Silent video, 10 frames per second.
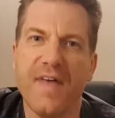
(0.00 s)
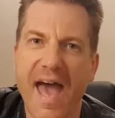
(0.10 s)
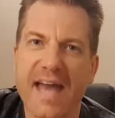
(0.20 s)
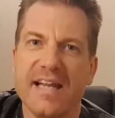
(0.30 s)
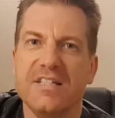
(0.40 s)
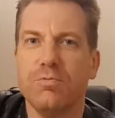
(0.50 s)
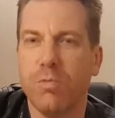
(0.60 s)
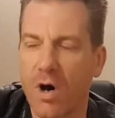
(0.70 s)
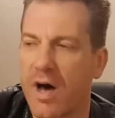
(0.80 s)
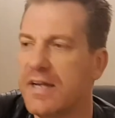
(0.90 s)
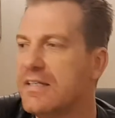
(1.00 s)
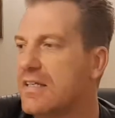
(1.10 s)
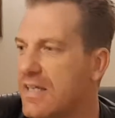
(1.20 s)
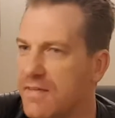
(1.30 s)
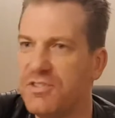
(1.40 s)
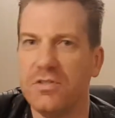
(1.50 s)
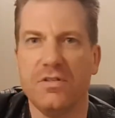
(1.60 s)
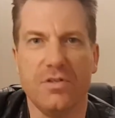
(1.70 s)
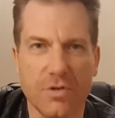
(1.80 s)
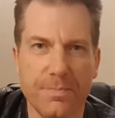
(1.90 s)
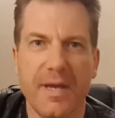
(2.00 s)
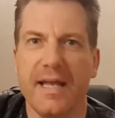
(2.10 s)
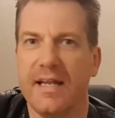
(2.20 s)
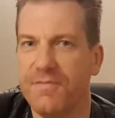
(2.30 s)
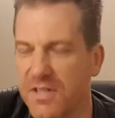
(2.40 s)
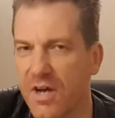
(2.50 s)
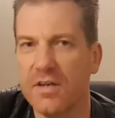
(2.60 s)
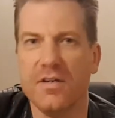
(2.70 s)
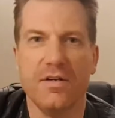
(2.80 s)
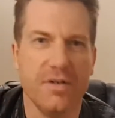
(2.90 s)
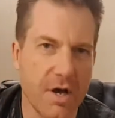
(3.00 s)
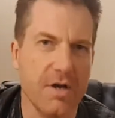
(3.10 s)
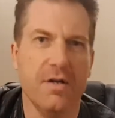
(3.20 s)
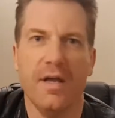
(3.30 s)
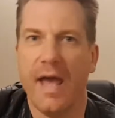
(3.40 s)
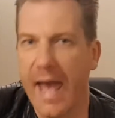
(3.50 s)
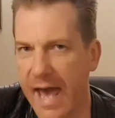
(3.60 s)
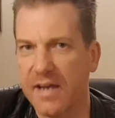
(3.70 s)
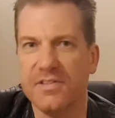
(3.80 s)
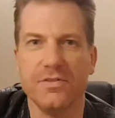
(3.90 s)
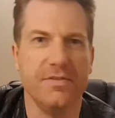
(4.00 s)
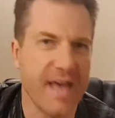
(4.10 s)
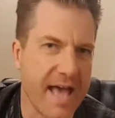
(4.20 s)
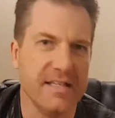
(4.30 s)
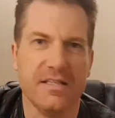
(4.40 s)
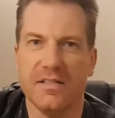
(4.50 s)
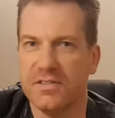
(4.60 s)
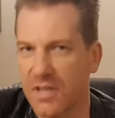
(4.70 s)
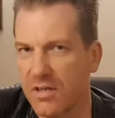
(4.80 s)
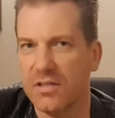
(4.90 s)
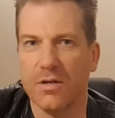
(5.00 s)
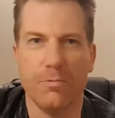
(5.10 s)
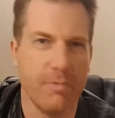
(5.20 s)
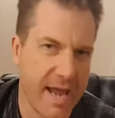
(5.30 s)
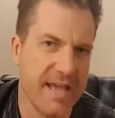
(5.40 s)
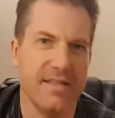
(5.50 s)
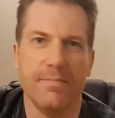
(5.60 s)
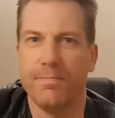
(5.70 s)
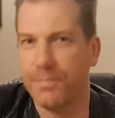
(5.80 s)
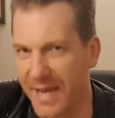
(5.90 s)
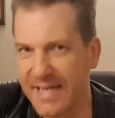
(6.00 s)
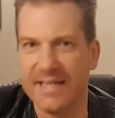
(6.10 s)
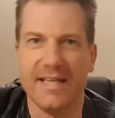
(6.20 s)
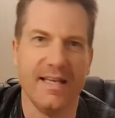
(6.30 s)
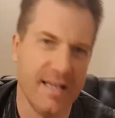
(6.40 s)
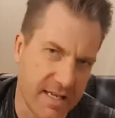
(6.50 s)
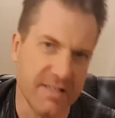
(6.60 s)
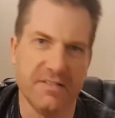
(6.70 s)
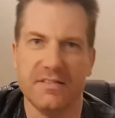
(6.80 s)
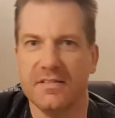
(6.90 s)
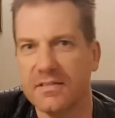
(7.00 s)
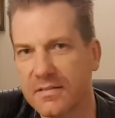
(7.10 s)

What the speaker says: That is what gives you your beat. If you don't know how to do that, you don't know where the beat is.